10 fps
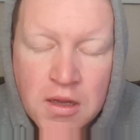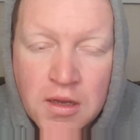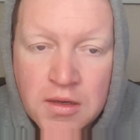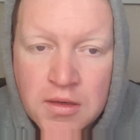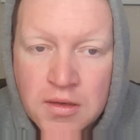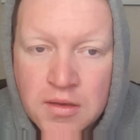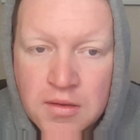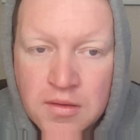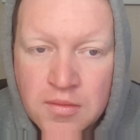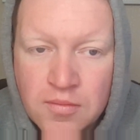And
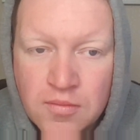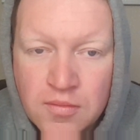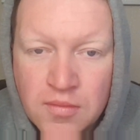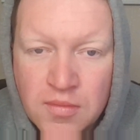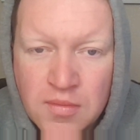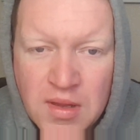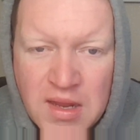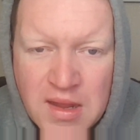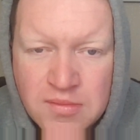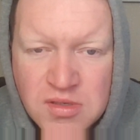
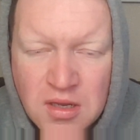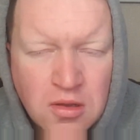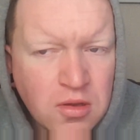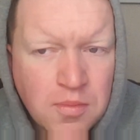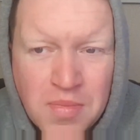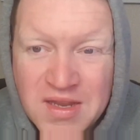he absolutely